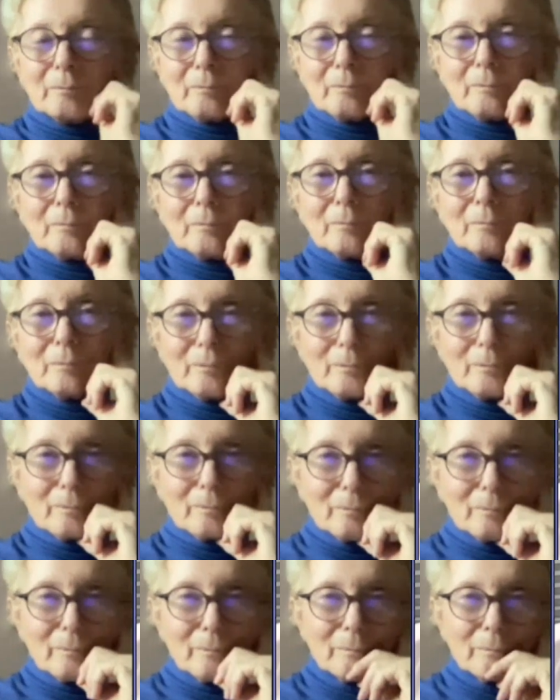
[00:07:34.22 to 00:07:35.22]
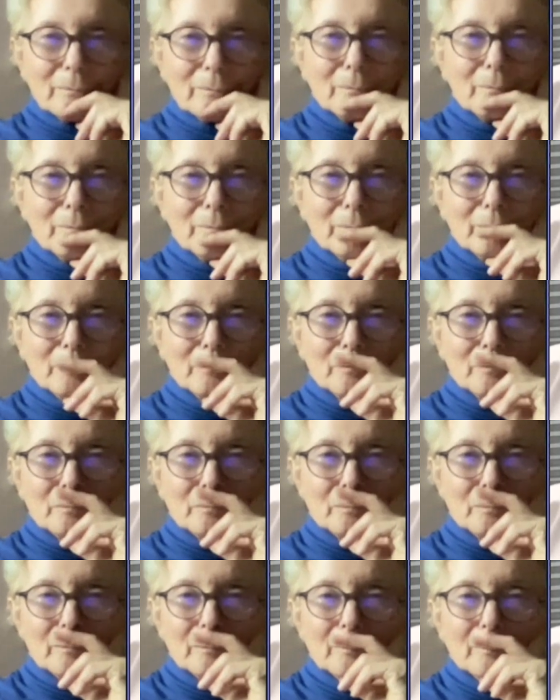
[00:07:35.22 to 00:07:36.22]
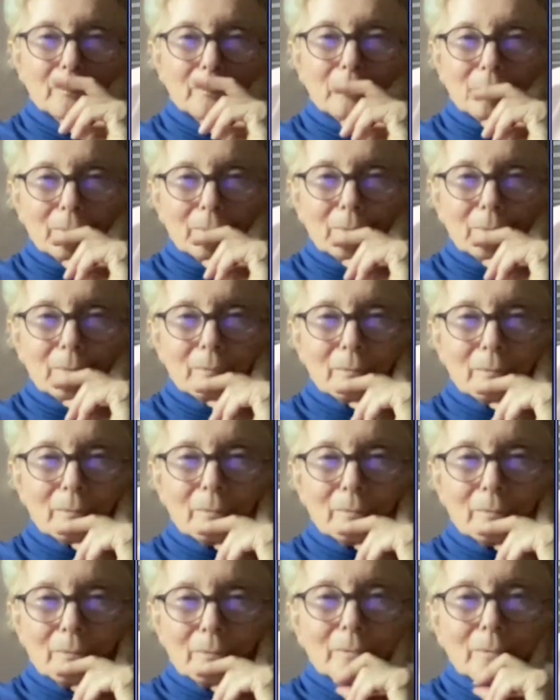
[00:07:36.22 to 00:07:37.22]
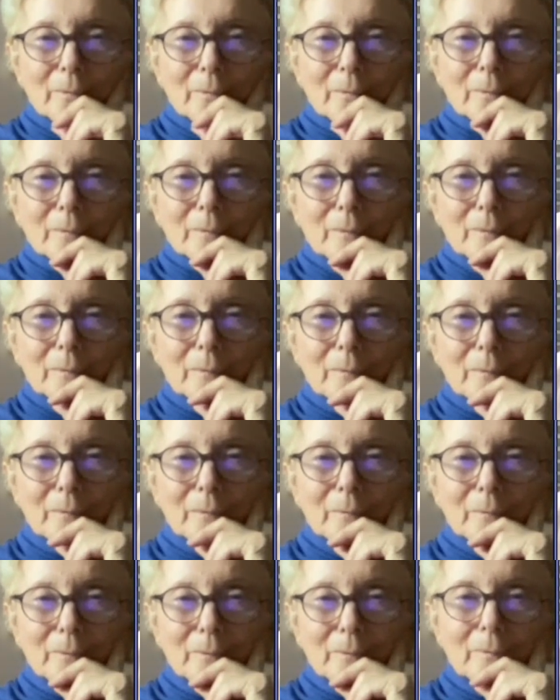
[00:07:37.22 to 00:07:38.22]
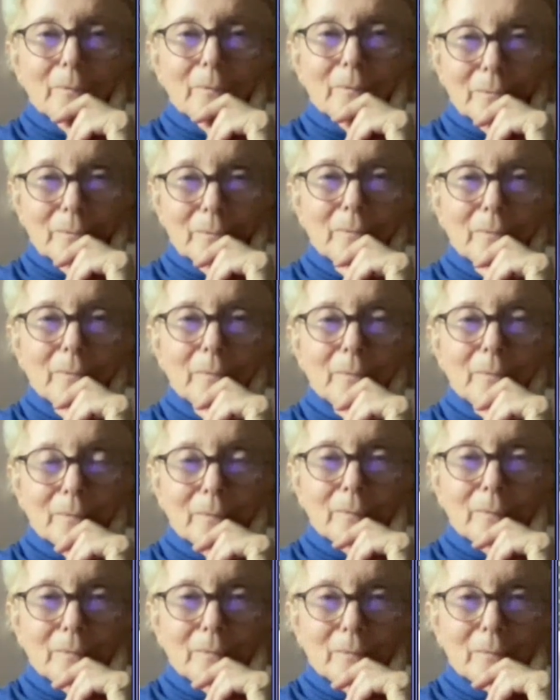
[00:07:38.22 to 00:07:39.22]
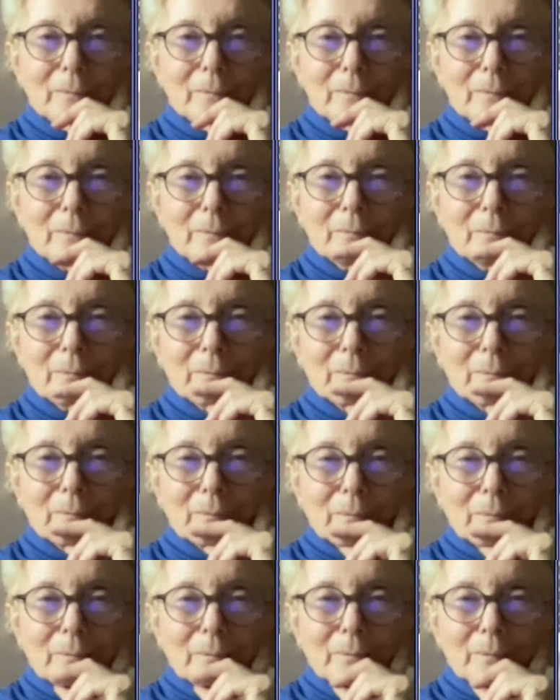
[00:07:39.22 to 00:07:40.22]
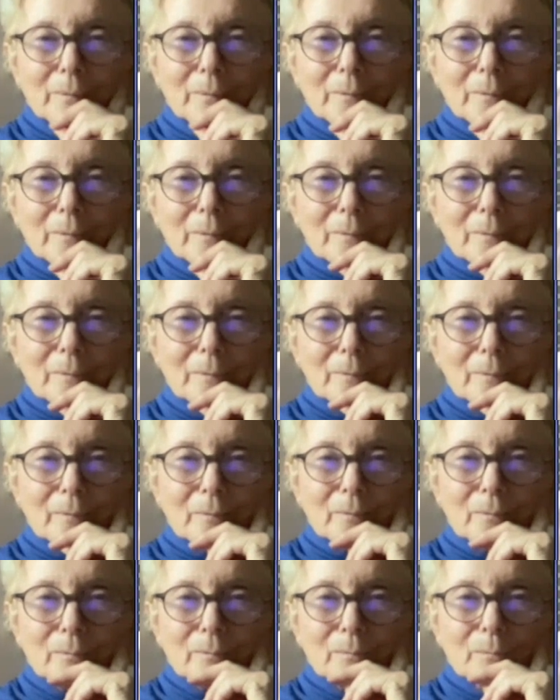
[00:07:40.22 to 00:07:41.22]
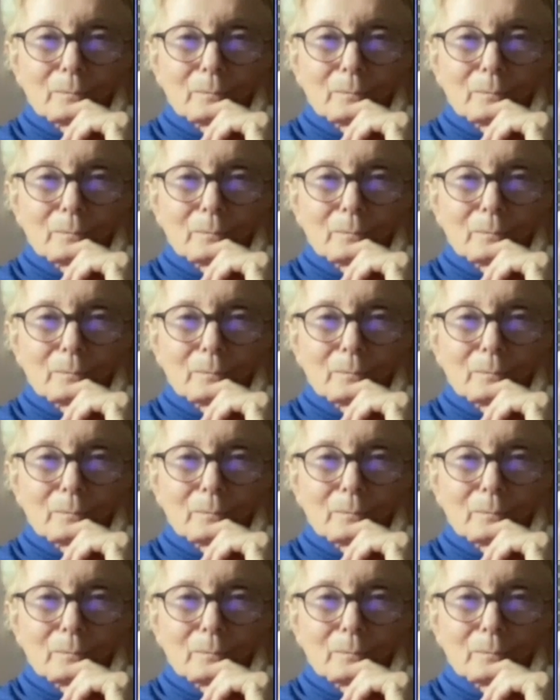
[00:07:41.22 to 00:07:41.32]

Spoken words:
No words are spoken by the person on screen.